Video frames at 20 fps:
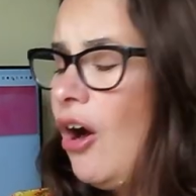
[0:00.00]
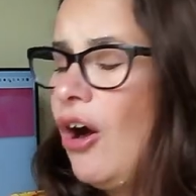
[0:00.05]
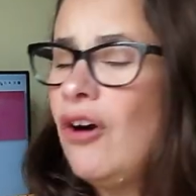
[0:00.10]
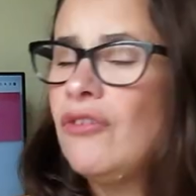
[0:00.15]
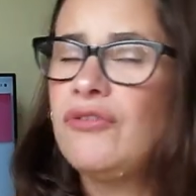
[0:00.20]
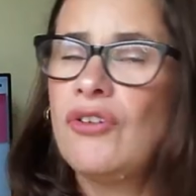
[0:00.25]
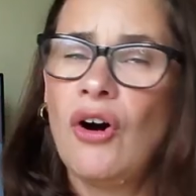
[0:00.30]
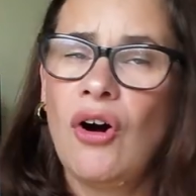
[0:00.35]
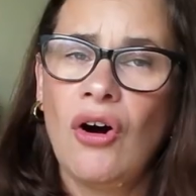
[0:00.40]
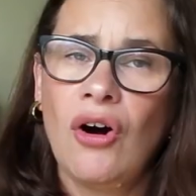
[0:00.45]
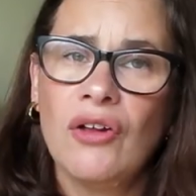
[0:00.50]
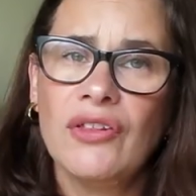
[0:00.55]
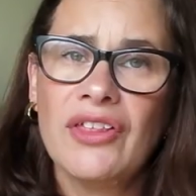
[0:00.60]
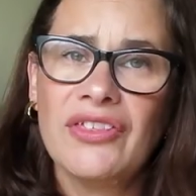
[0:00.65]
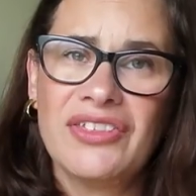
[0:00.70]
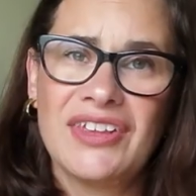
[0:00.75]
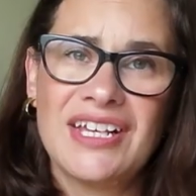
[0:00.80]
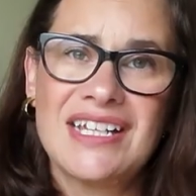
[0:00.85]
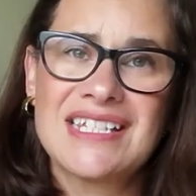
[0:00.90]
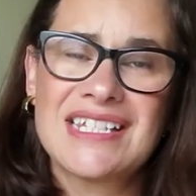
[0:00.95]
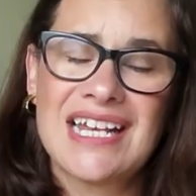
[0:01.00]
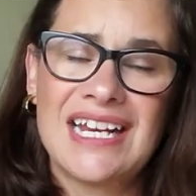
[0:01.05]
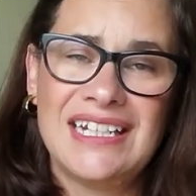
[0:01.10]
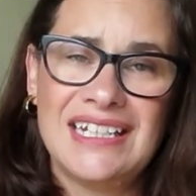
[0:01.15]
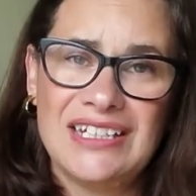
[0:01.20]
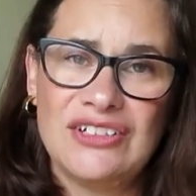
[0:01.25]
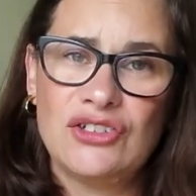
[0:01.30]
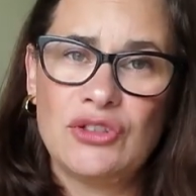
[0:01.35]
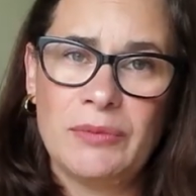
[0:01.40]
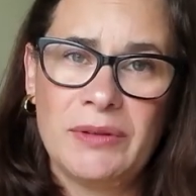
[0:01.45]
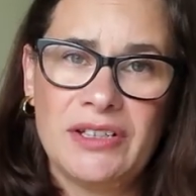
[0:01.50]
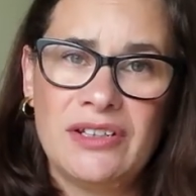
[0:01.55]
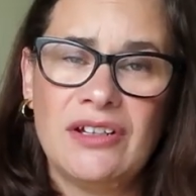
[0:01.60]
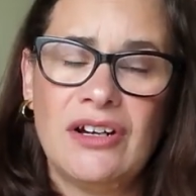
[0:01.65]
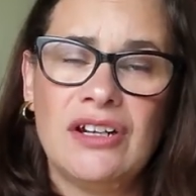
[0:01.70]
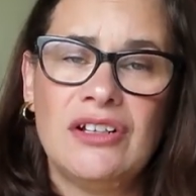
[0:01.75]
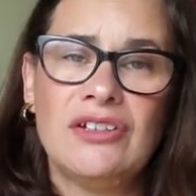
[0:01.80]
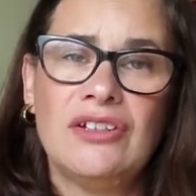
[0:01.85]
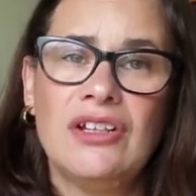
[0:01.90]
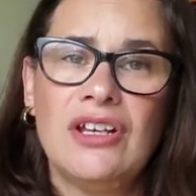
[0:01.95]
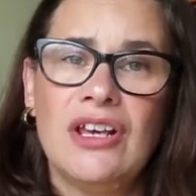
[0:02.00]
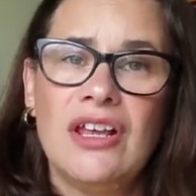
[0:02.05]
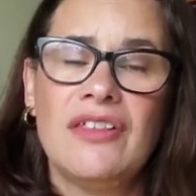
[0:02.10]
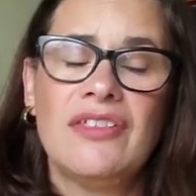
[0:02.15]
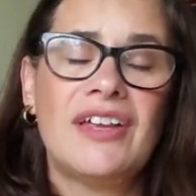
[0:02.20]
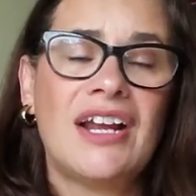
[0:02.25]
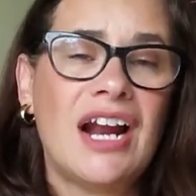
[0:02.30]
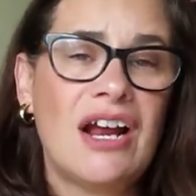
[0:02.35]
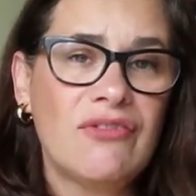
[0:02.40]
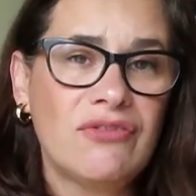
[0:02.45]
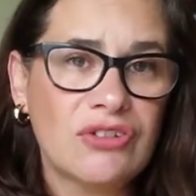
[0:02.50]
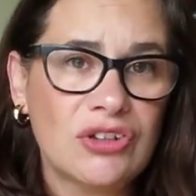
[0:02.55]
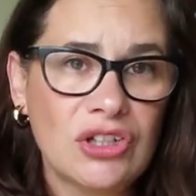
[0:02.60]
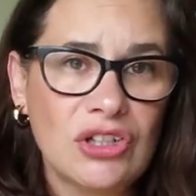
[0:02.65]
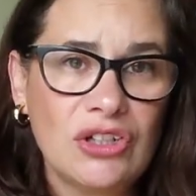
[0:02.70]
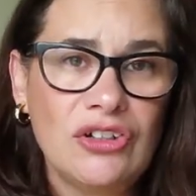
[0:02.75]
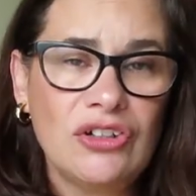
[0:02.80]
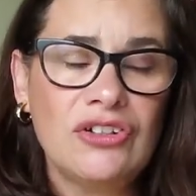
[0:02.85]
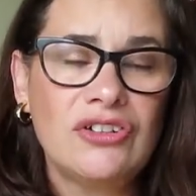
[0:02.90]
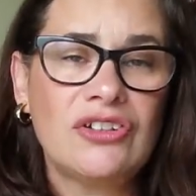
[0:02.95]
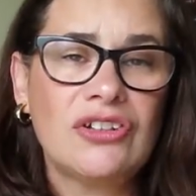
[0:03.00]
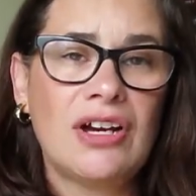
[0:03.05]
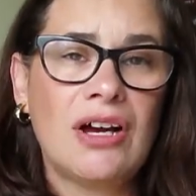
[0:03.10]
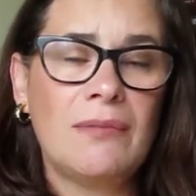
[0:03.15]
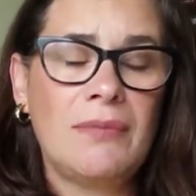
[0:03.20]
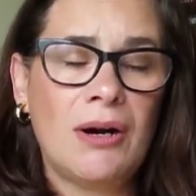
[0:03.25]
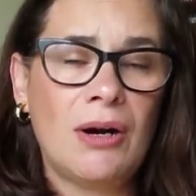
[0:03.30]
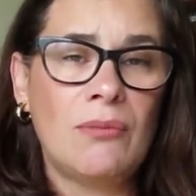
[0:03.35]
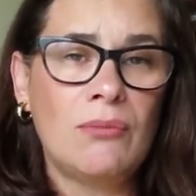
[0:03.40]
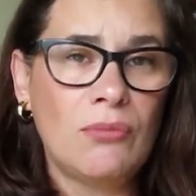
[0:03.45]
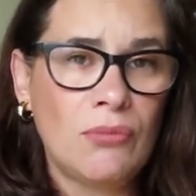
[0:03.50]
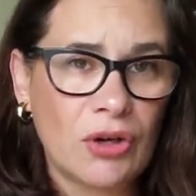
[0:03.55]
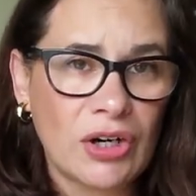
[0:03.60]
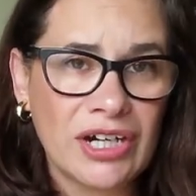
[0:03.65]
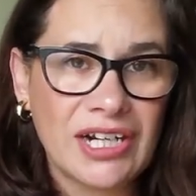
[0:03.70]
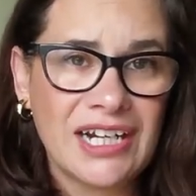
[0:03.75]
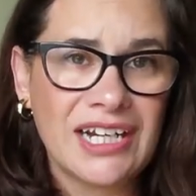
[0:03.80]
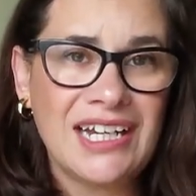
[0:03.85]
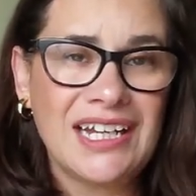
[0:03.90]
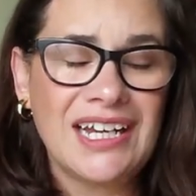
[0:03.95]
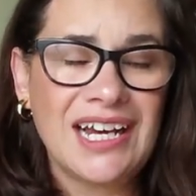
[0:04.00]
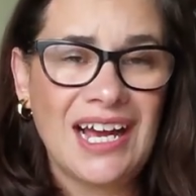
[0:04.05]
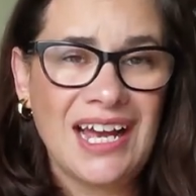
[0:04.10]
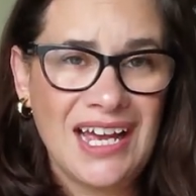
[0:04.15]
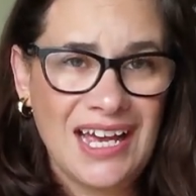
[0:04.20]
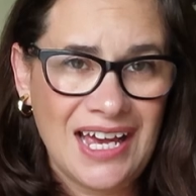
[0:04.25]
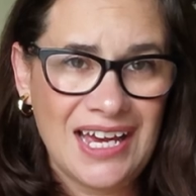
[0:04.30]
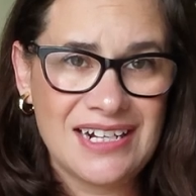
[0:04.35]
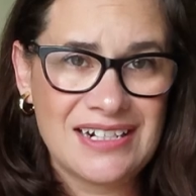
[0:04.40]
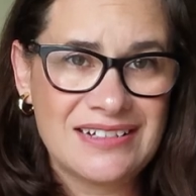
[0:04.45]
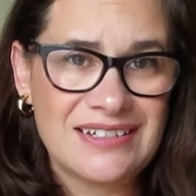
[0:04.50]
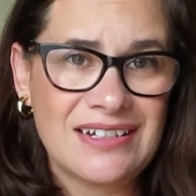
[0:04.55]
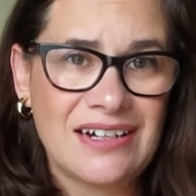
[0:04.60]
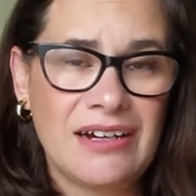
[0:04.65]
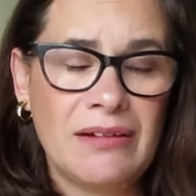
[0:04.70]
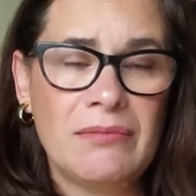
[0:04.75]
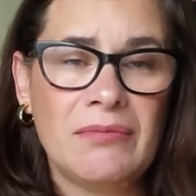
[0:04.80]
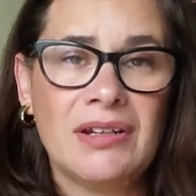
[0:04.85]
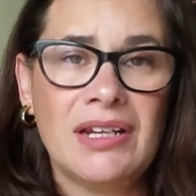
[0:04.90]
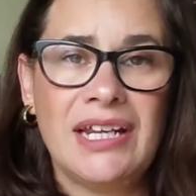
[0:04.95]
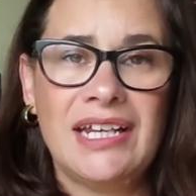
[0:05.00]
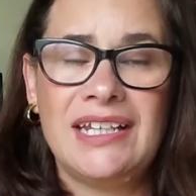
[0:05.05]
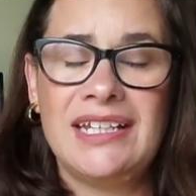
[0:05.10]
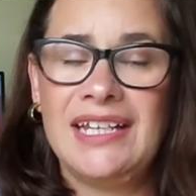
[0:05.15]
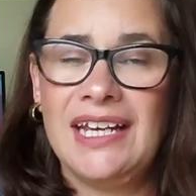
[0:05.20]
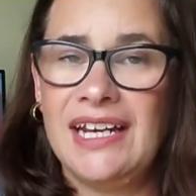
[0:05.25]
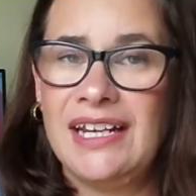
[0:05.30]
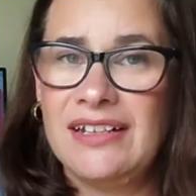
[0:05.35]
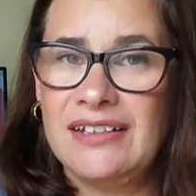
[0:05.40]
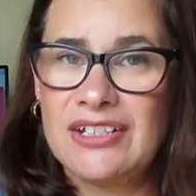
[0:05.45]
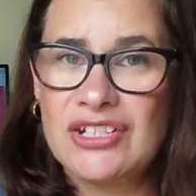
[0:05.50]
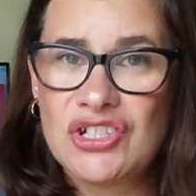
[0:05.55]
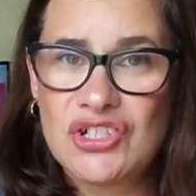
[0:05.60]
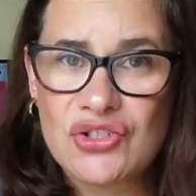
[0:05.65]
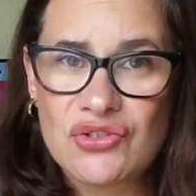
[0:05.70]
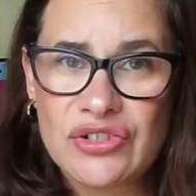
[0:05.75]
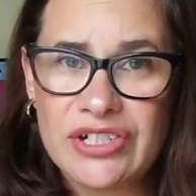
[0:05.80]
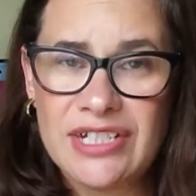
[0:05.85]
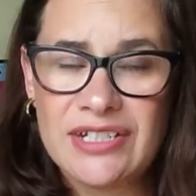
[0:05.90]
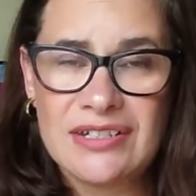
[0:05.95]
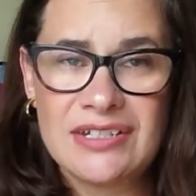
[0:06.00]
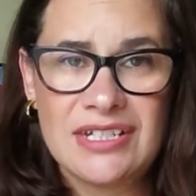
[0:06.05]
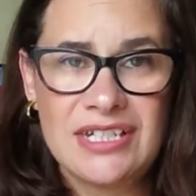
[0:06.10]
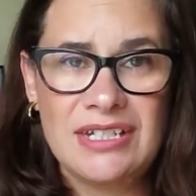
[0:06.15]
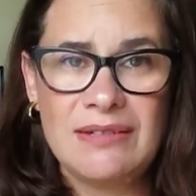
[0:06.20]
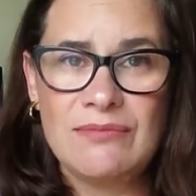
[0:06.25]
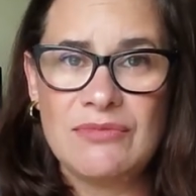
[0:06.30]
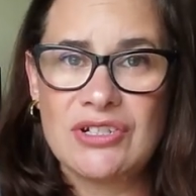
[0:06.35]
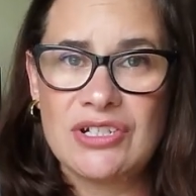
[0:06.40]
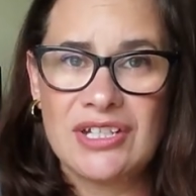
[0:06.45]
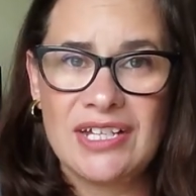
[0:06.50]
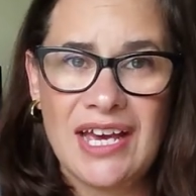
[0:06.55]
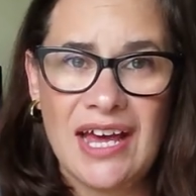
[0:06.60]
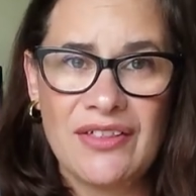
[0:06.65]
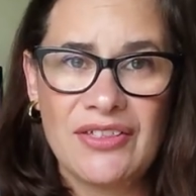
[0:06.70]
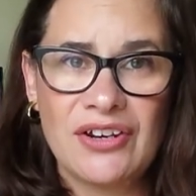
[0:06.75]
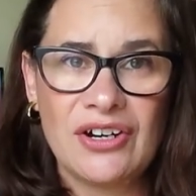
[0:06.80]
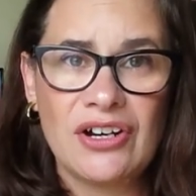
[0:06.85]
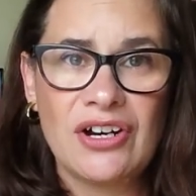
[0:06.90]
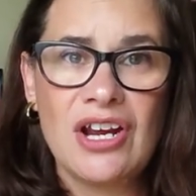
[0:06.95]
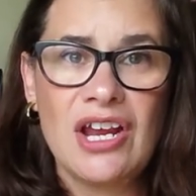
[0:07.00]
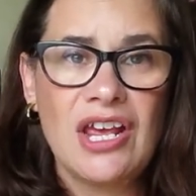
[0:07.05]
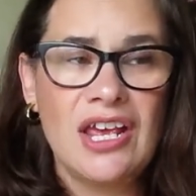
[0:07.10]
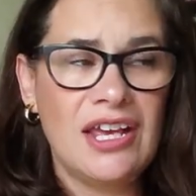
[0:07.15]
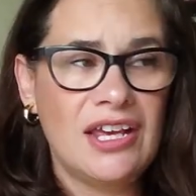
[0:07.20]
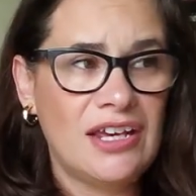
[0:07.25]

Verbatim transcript: of all the things that need to be done that I've learned about marketing ahead of time, like getting the street team together,